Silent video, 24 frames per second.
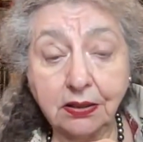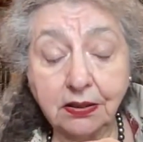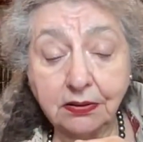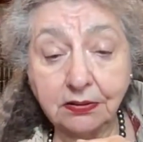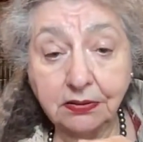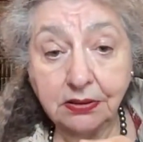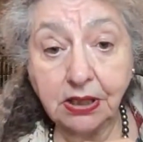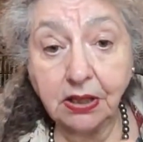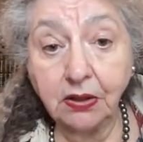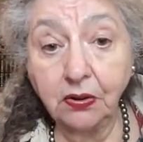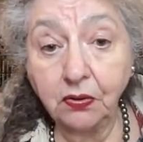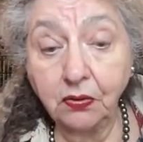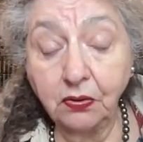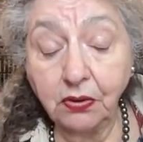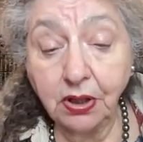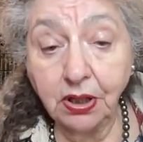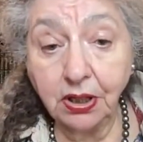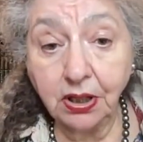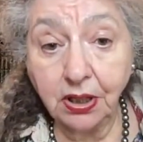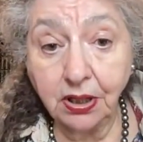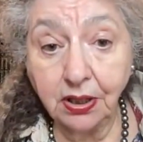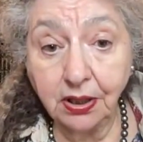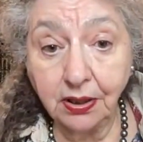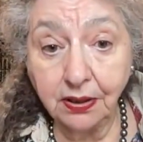Now,
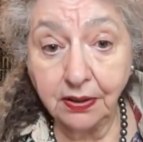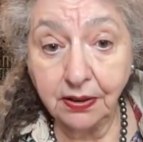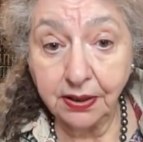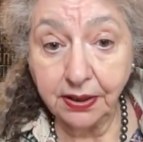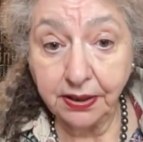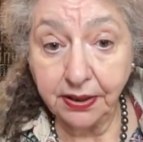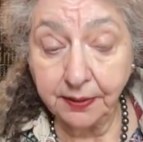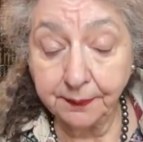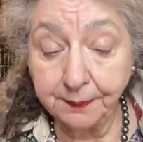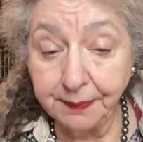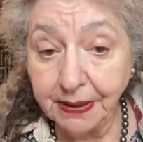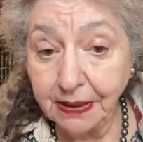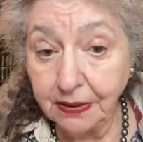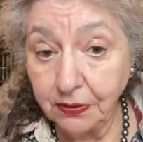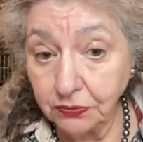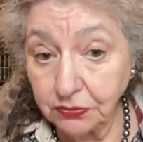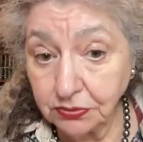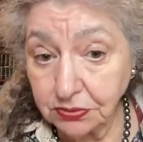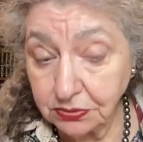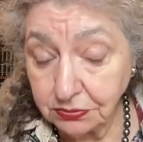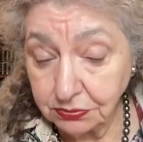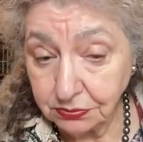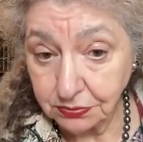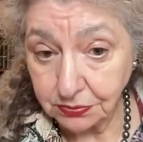
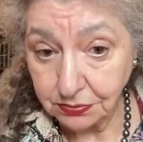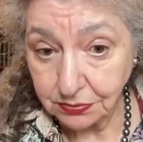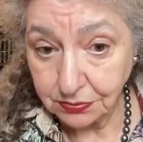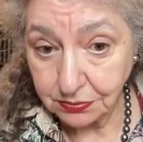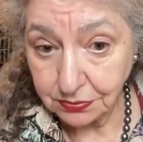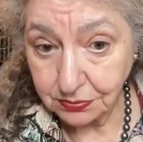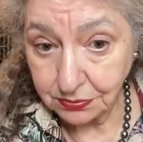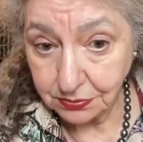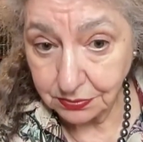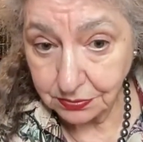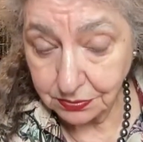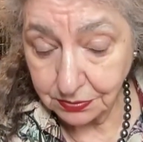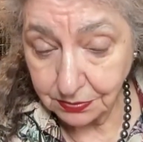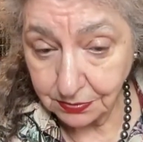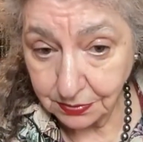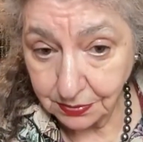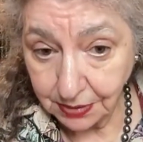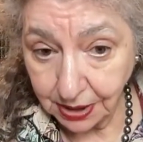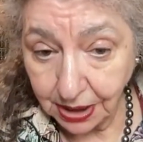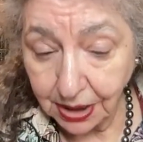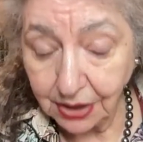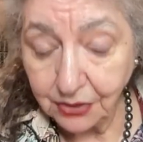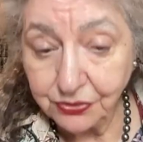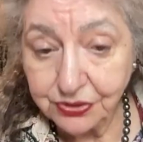about
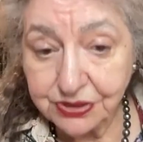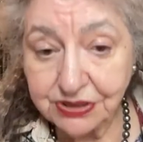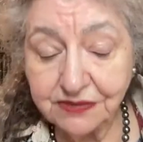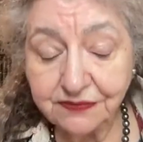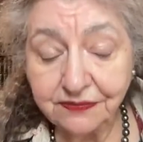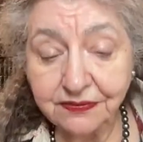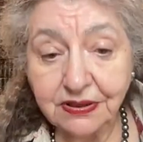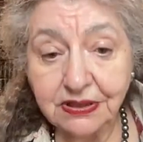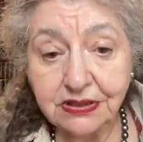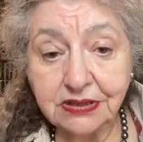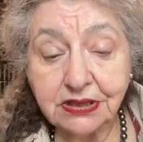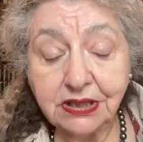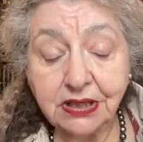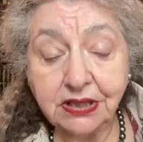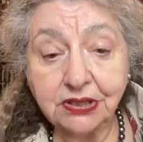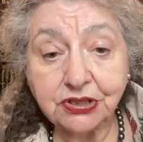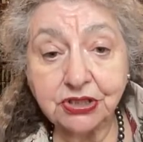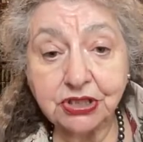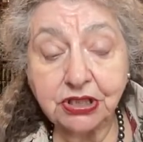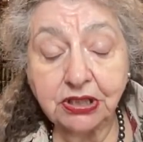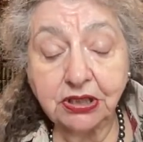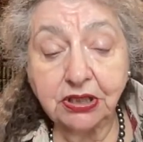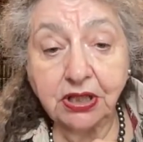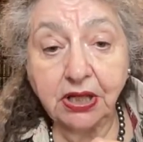our
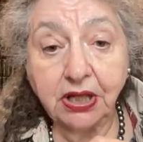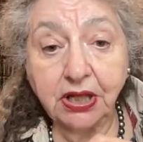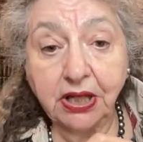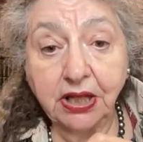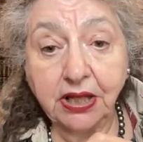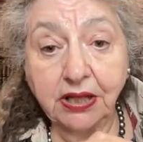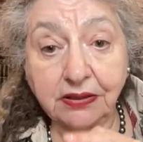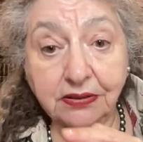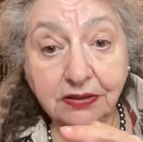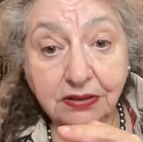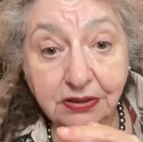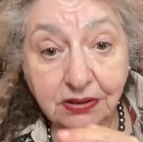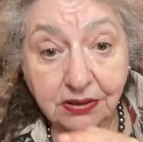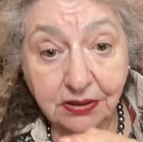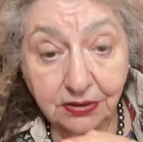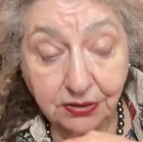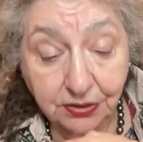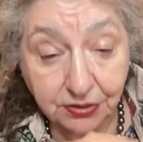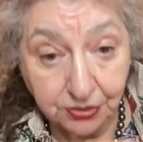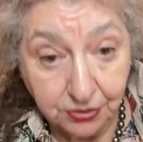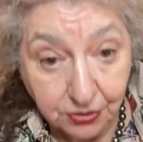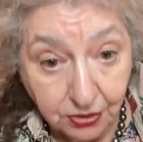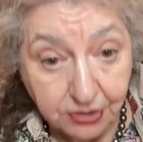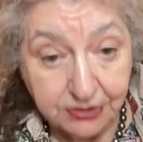civilization and
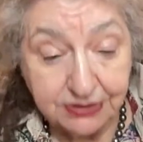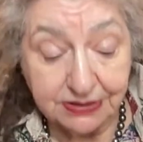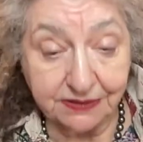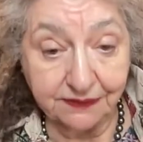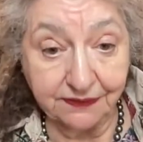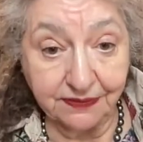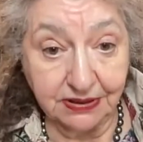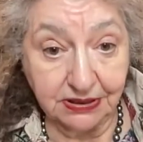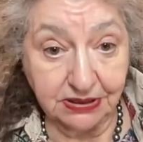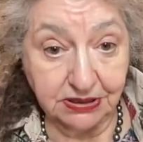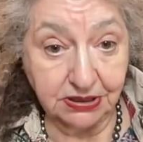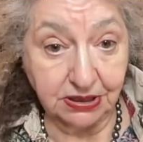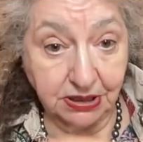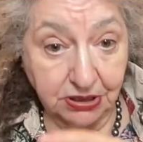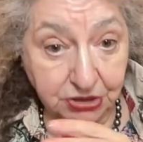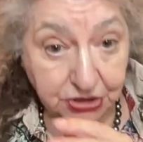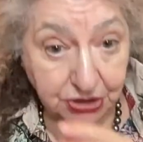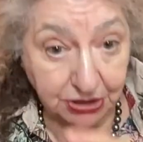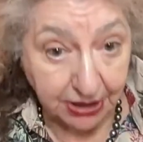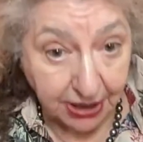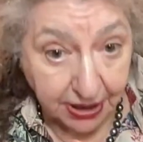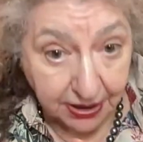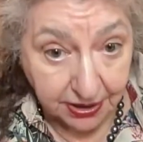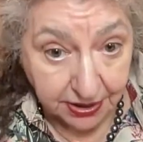your
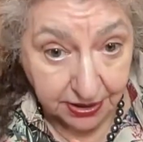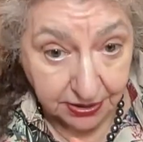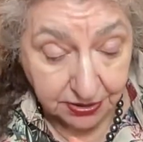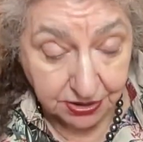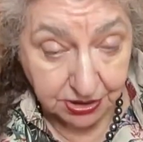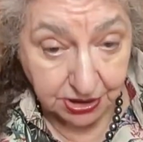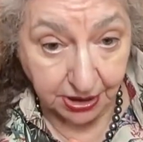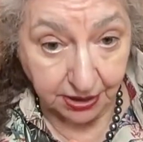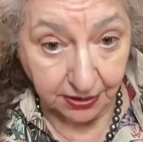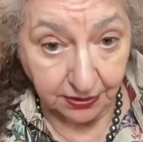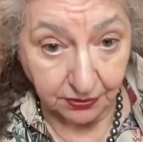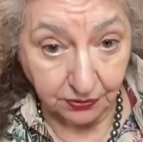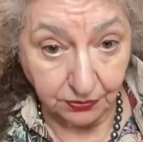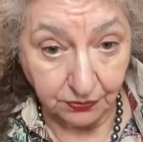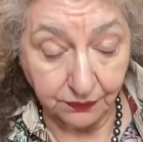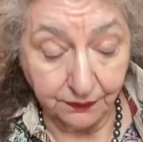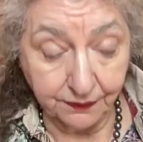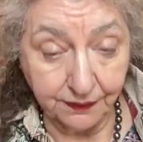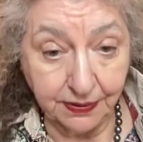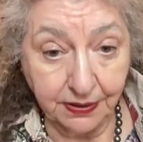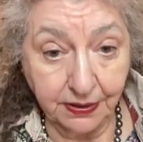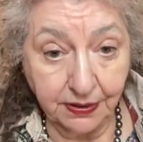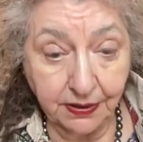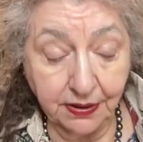civilization, I can tell you
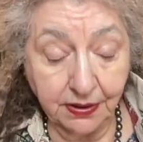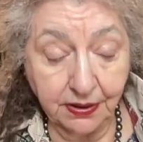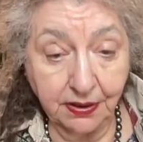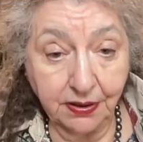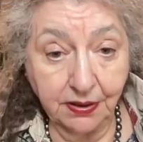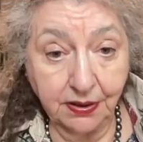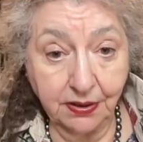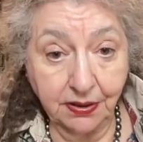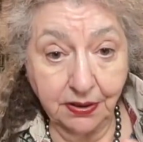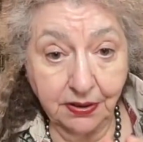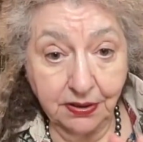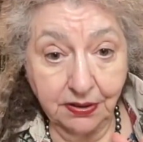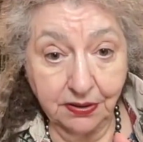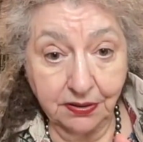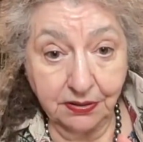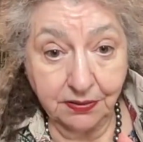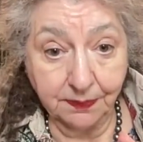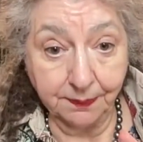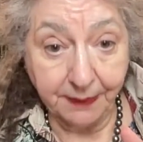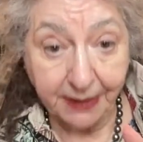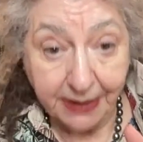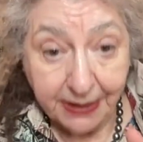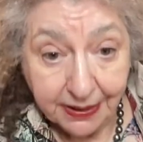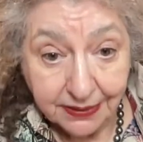the
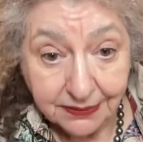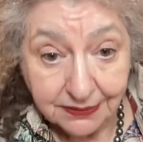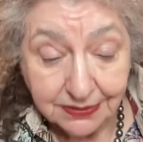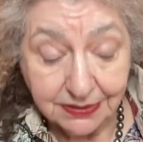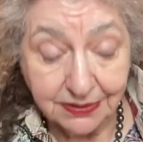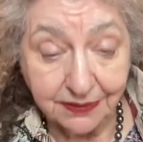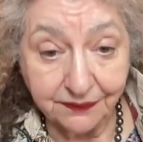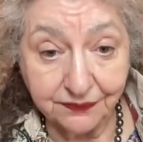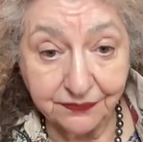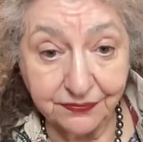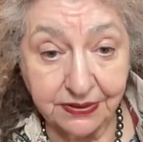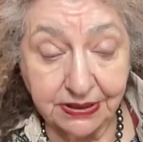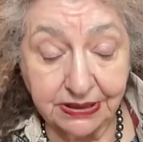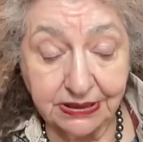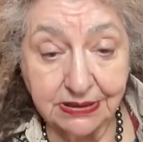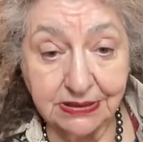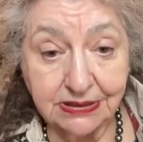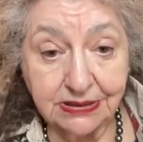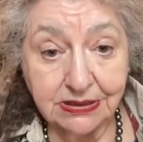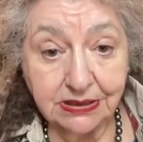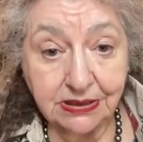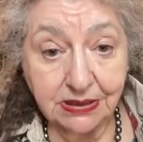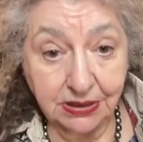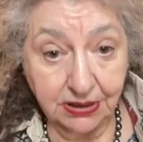main
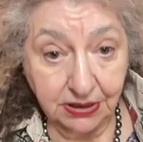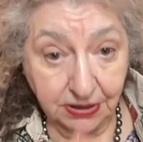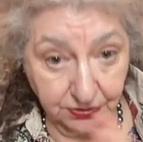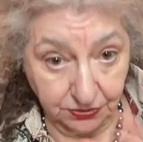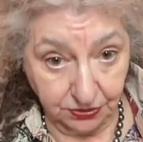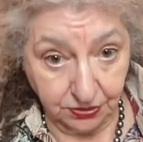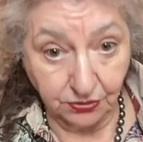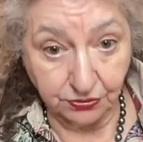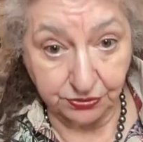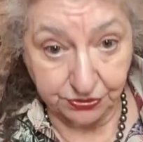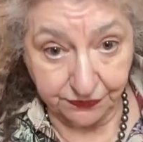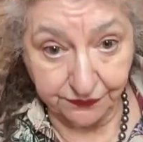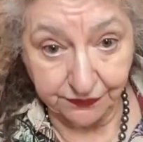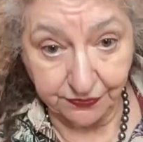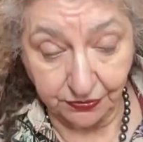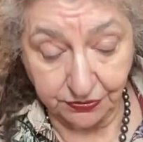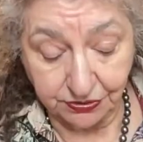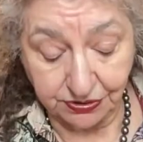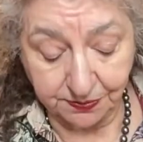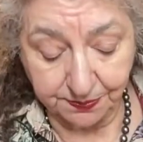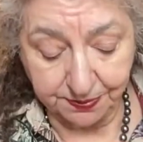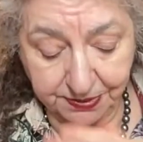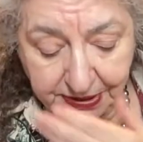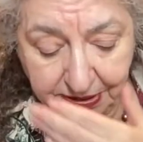difference in those
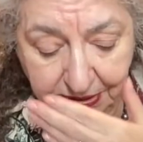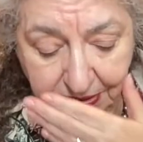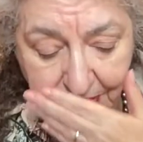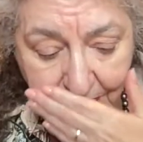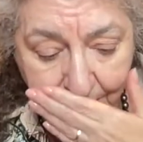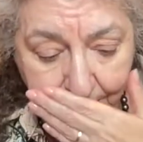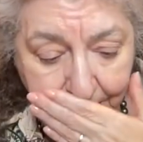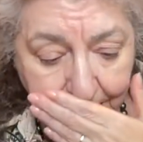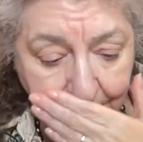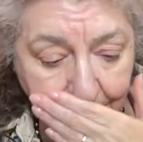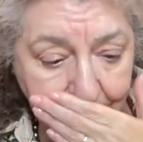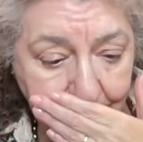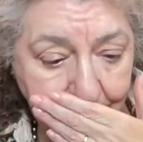first principles